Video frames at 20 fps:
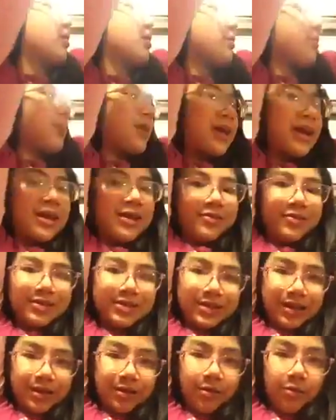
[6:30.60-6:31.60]
You can't even
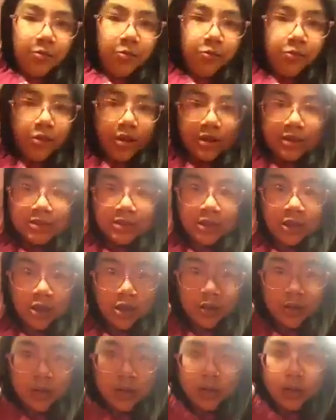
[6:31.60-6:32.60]
see it. It's
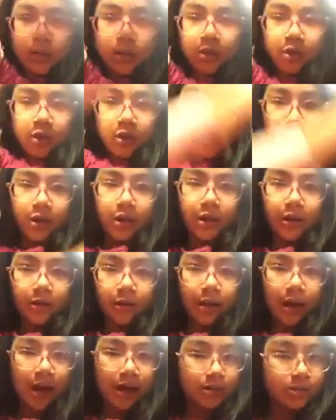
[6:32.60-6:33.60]
a hoodie,
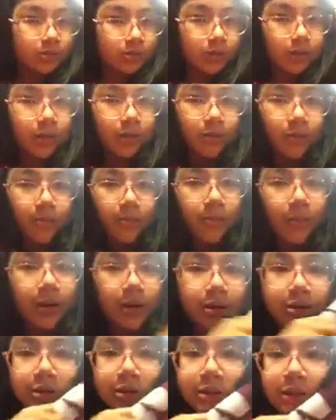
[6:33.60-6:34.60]
actually,
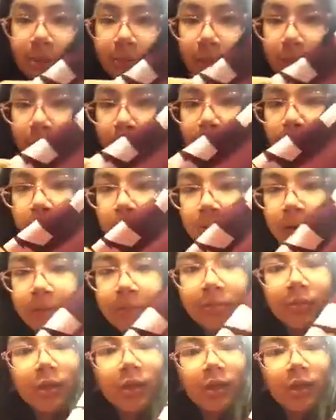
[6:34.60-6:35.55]
but it's zip-up hoodie.